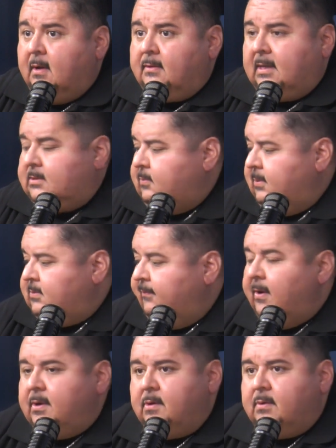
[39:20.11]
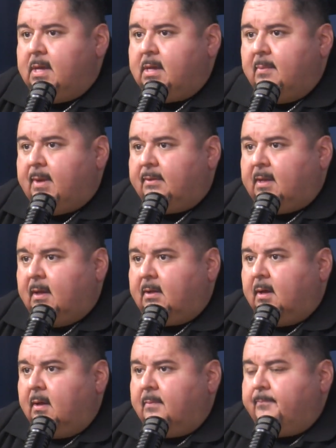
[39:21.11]
That's what's very unique about that
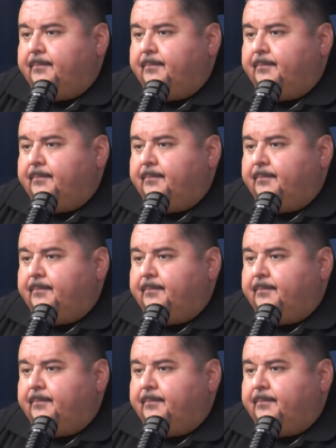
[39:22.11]
cut.